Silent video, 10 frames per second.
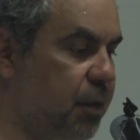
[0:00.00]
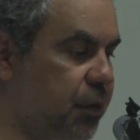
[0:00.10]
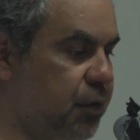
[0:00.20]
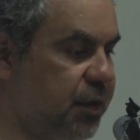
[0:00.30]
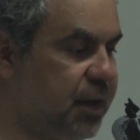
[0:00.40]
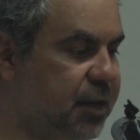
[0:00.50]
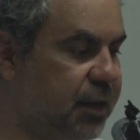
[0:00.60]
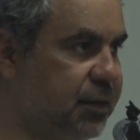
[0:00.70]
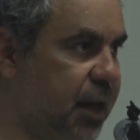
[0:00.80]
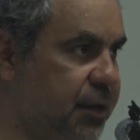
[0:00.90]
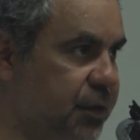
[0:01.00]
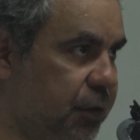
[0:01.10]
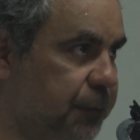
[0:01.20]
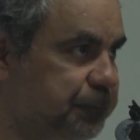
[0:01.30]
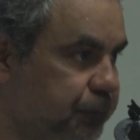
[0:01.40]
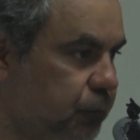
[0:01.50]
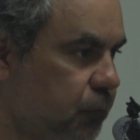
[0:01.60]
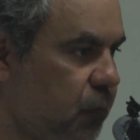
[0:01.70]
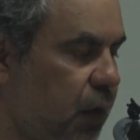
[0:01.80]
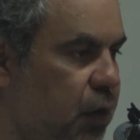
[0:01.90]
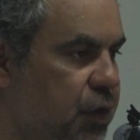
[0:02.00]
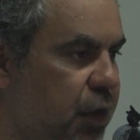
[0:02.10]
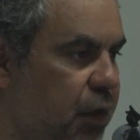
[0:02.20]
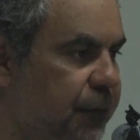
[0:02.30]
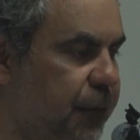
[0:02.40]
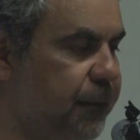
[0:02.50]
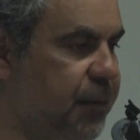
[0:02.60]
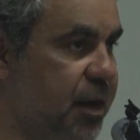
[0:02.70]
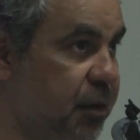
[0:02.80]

Because as they say to you, for me,